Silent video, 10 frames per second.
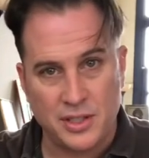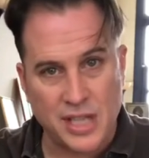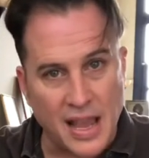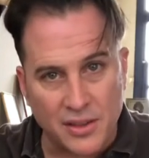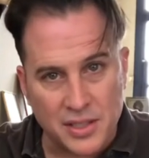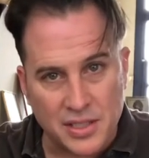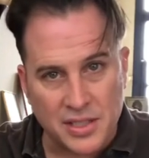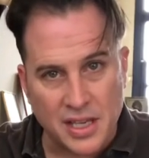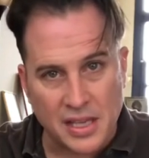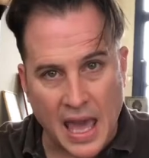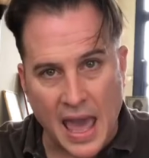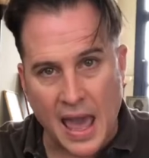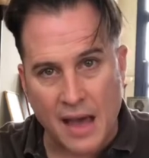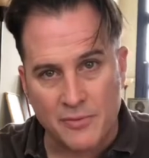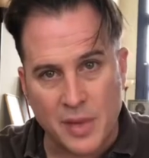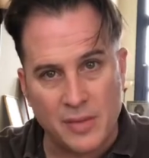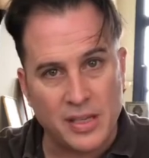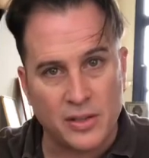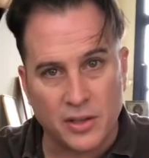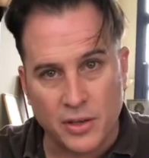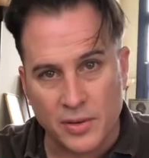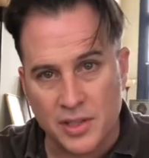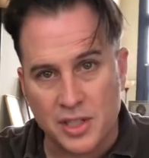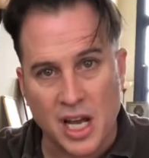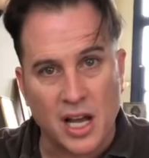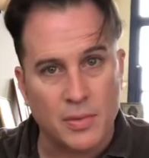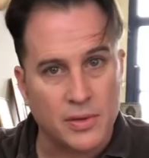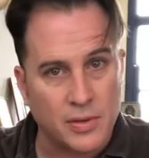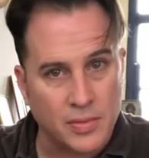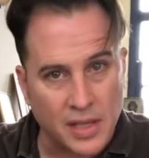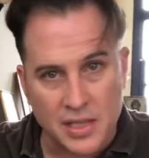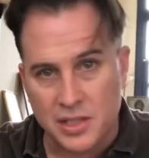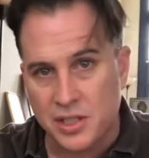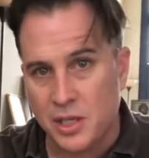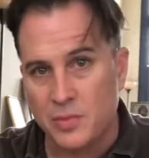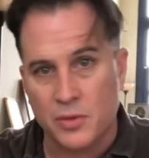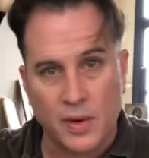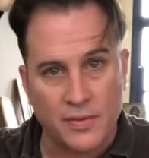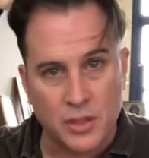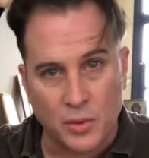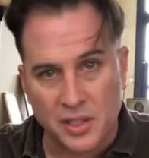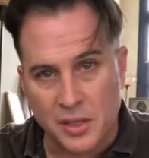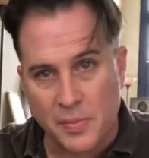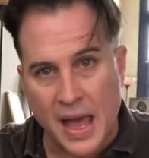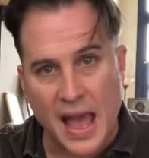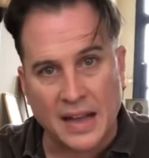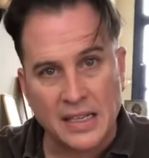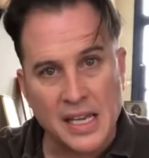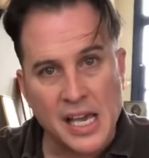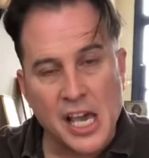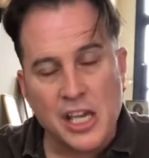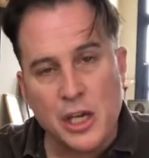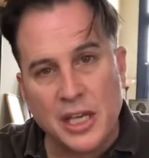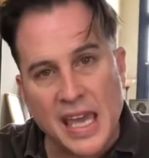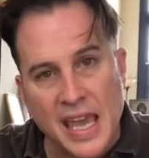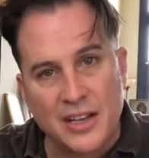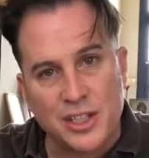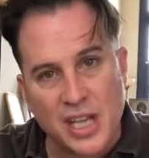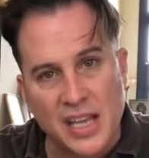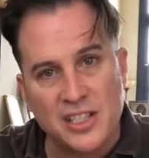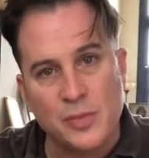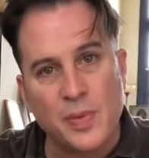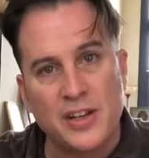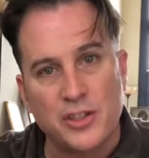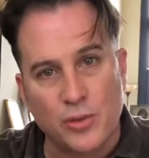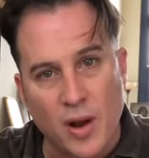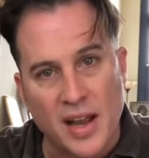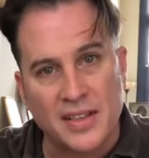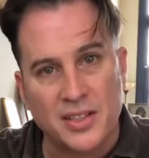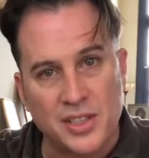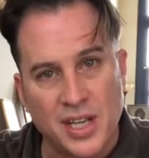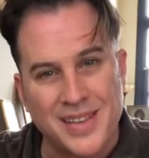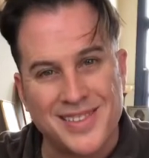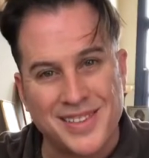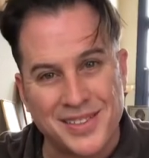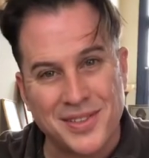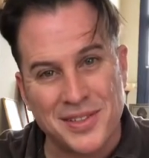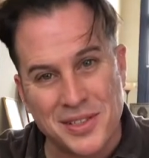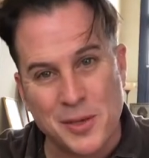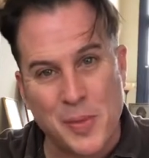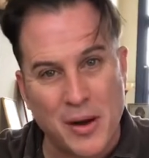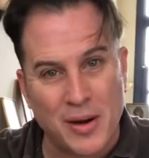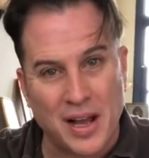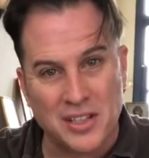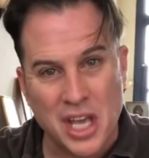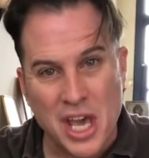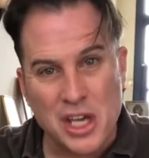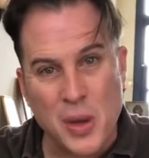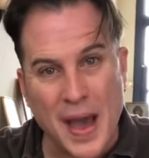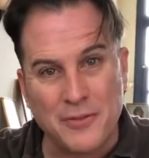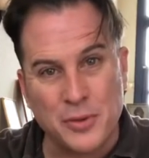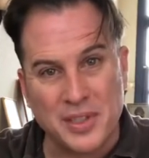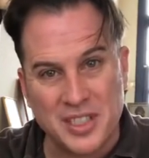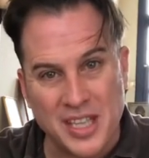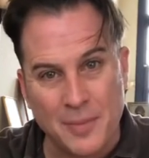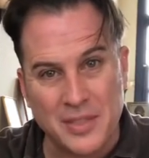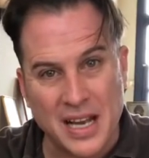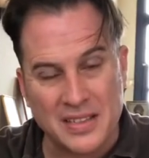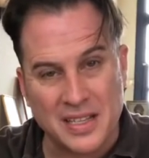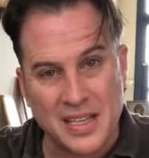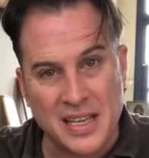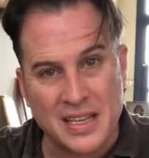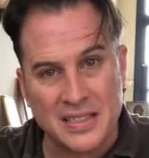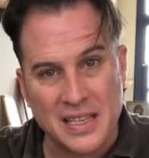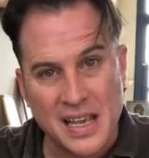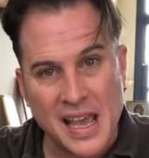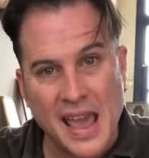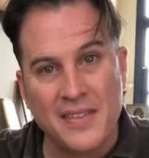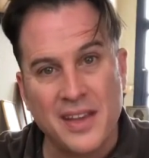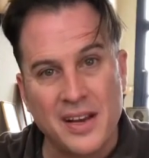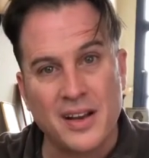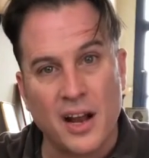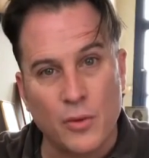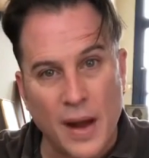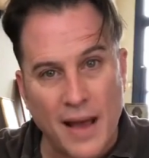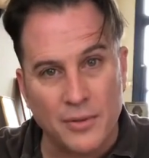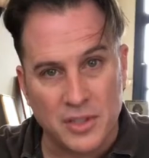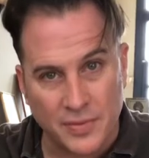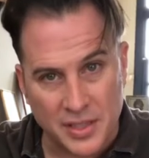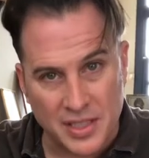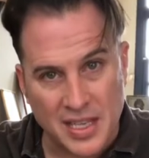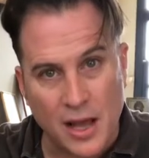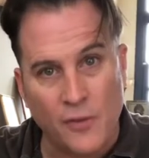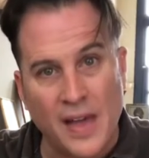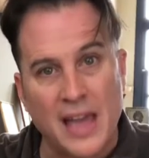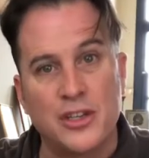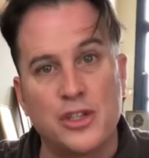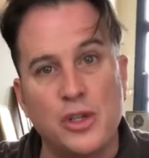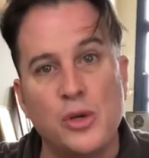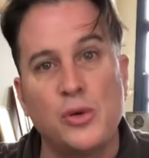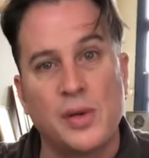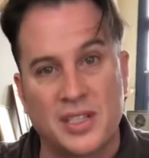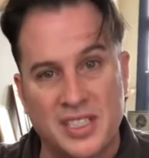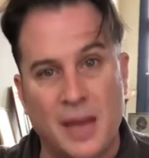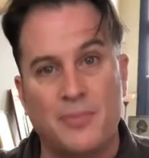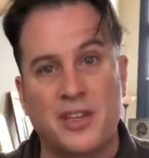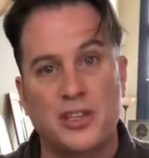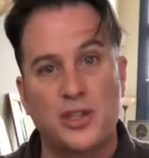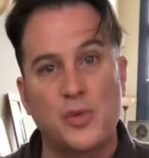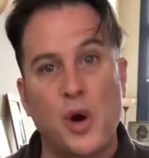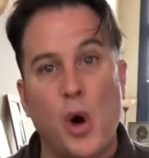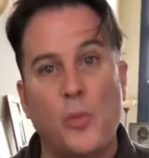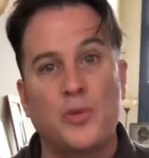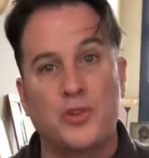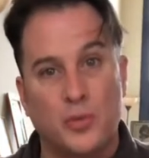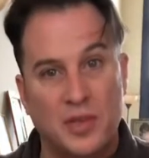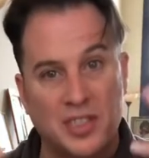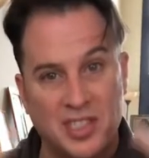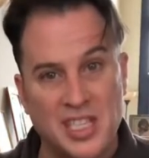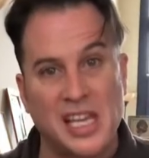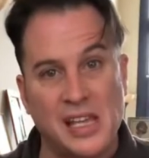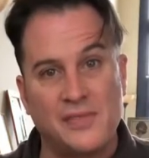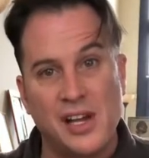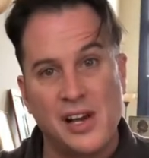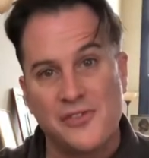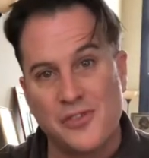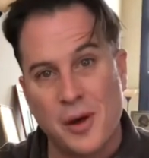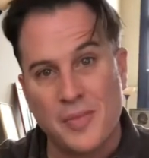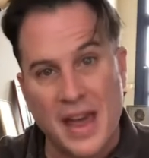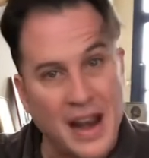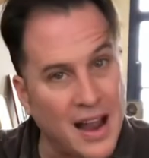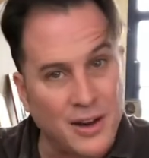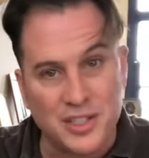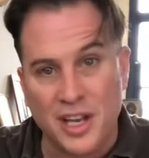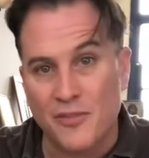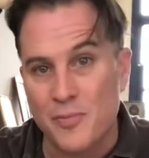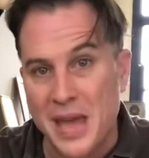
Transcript: challenges that you have maybe in your current job or your relationships or whatever's holding you back, you can't change it by trying to change it. This is a paradox. You have to accept it as it is, and then it unravels of itself as you accept things you open to receive from that higher self.